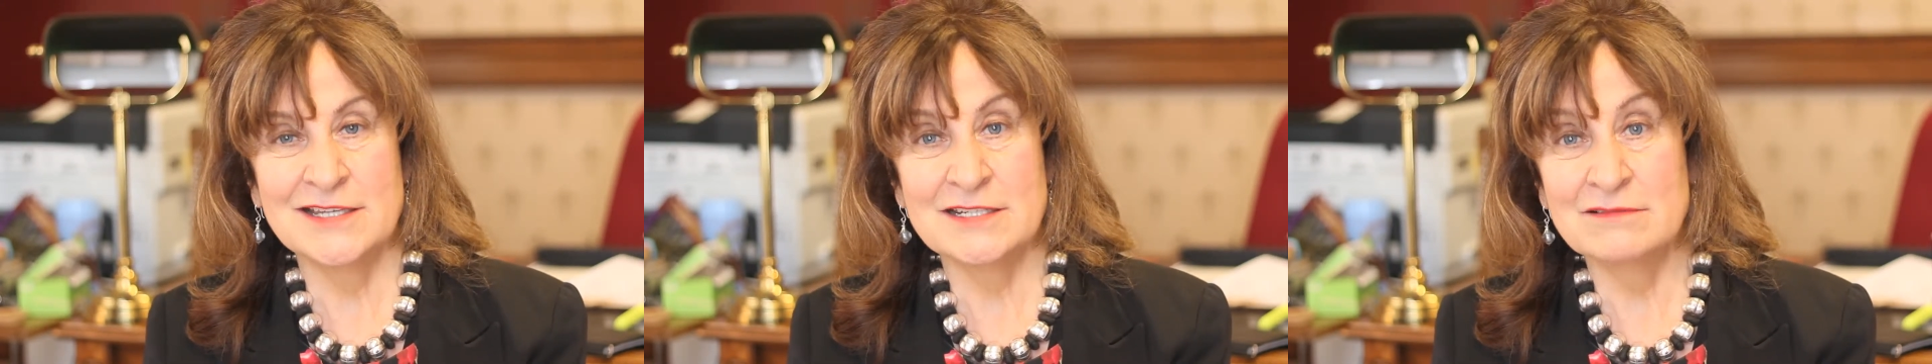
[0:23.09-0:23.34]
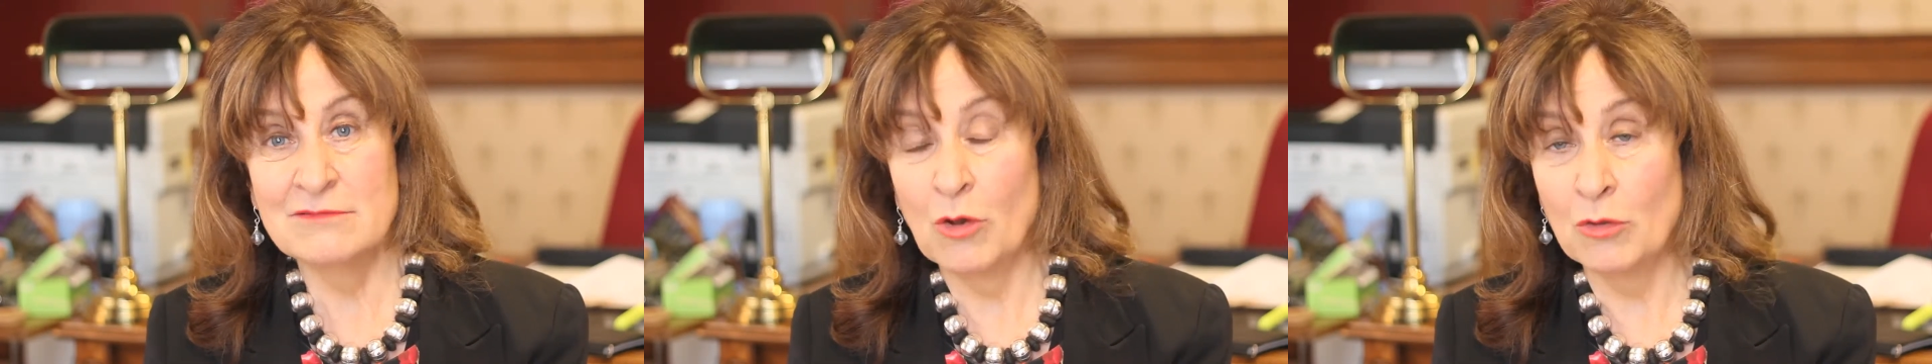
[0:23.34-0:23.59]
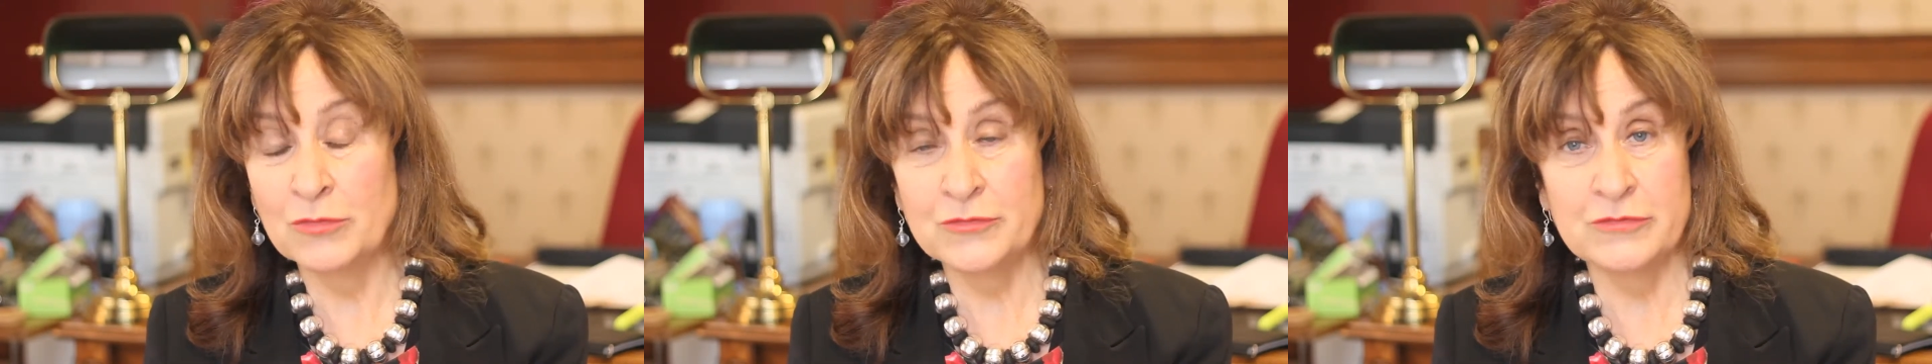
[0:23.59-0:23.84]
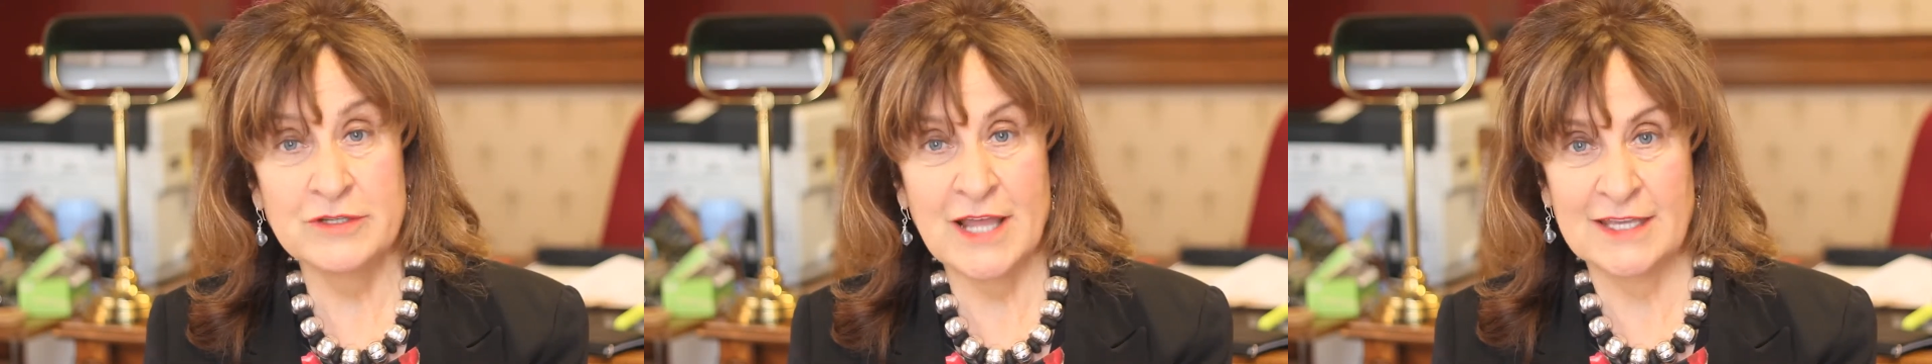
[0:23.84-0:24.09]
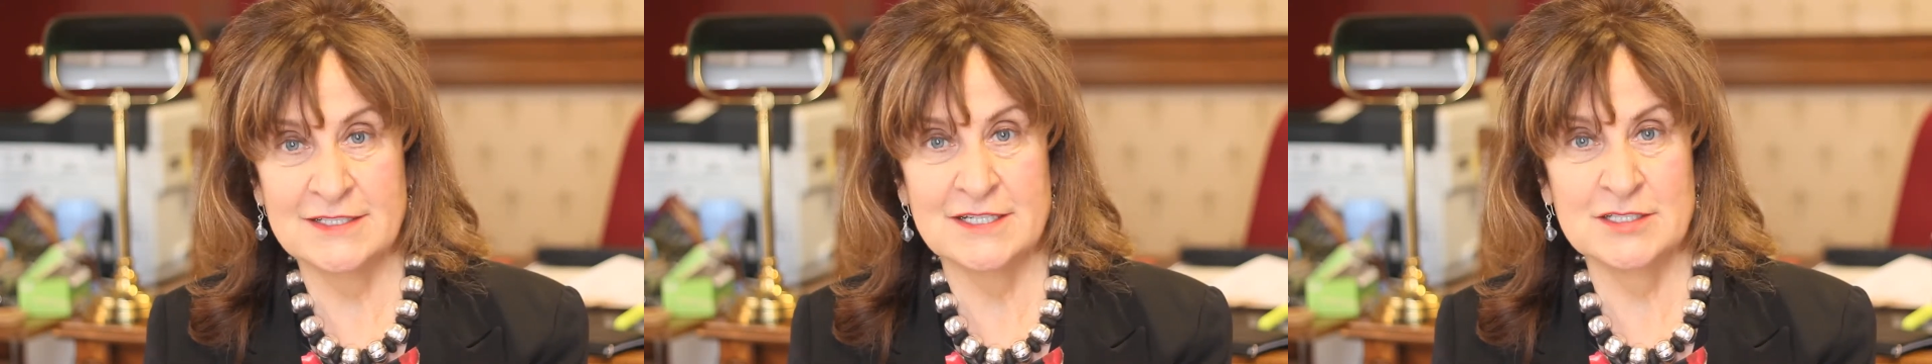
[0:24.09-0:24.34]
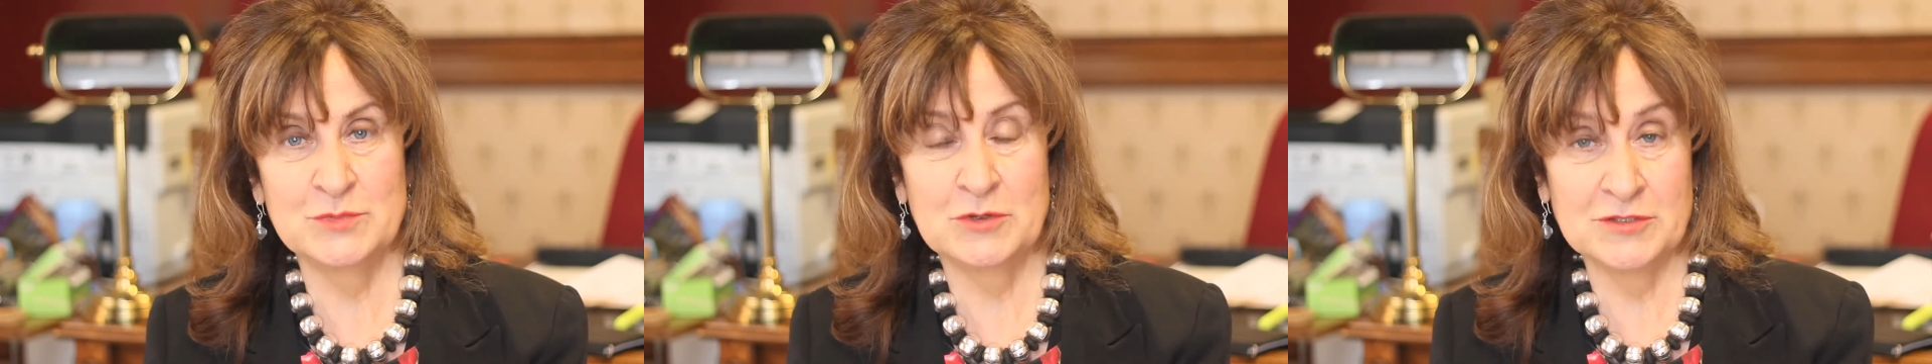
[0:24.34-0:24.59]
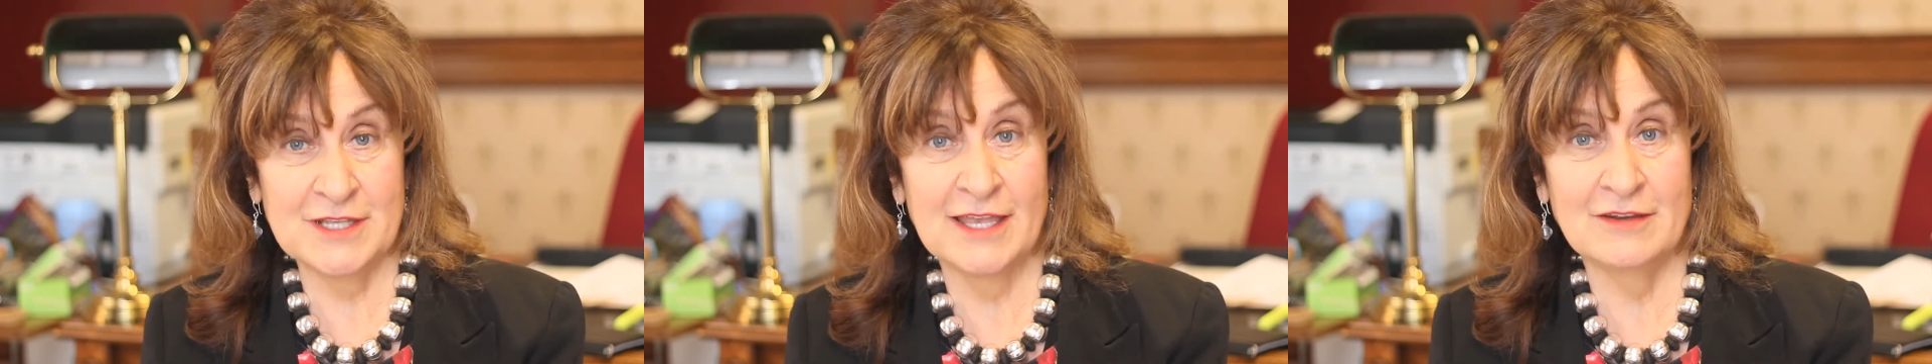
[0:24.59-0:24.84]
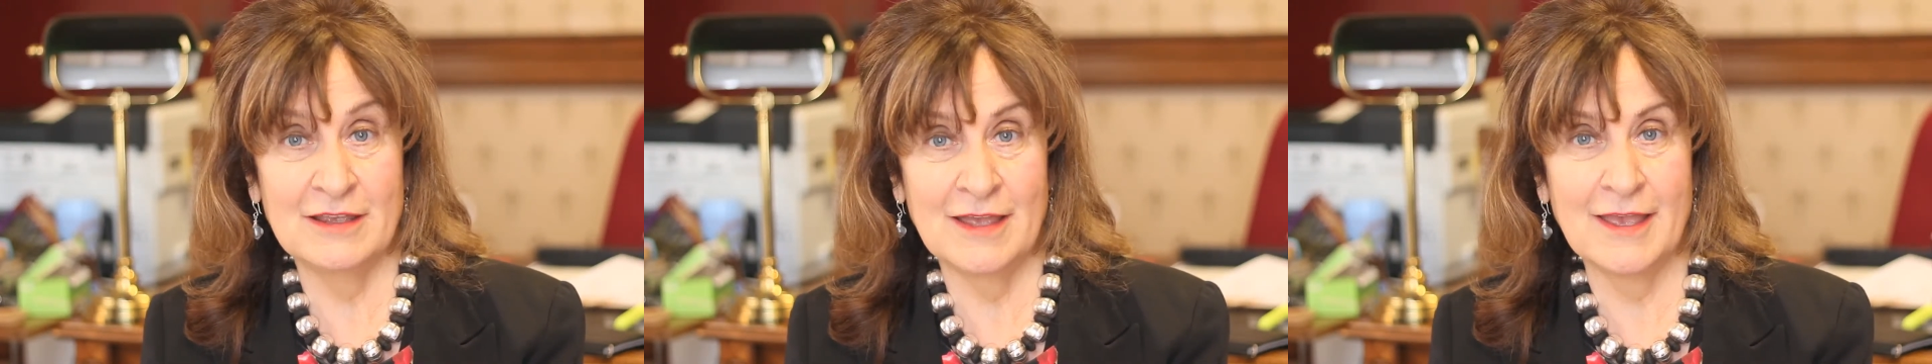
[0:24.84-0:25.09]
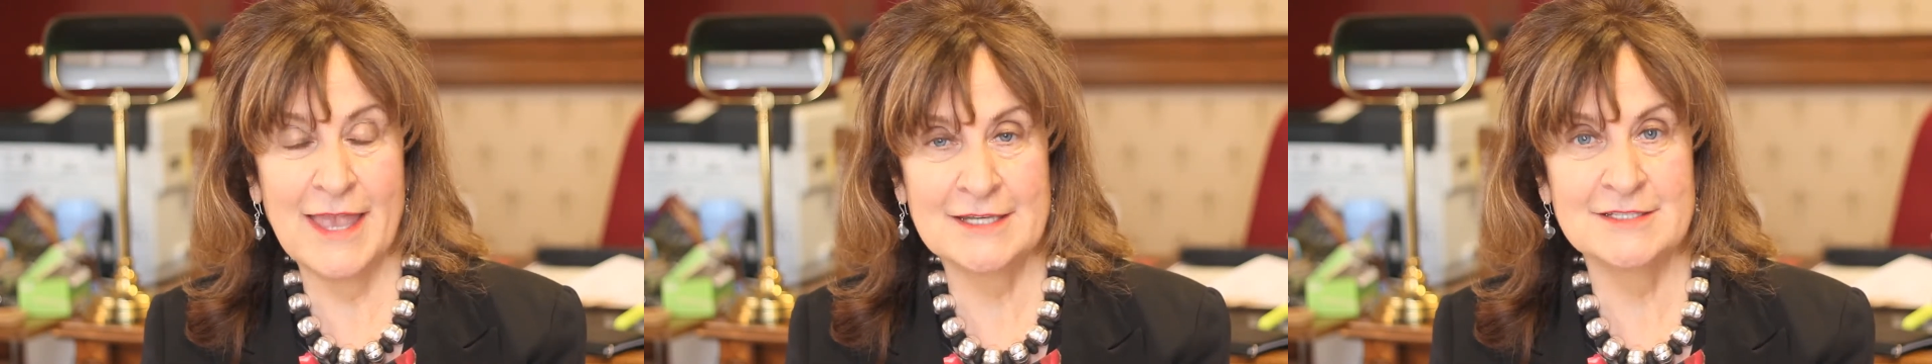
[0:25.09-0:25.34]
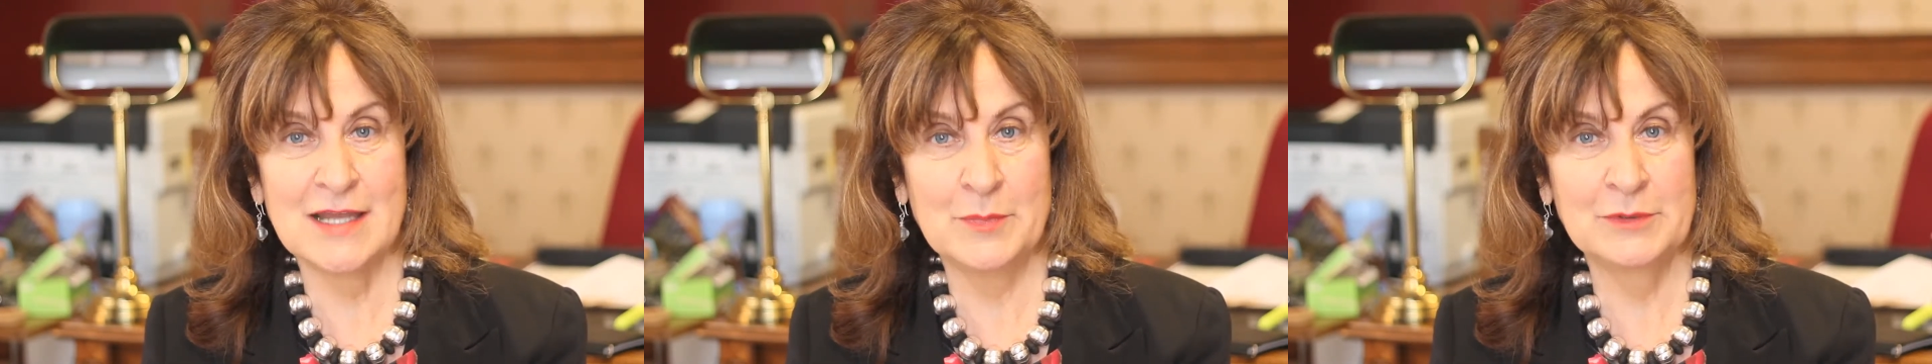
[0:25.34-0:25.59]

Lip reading: in all through the 90s, because I headed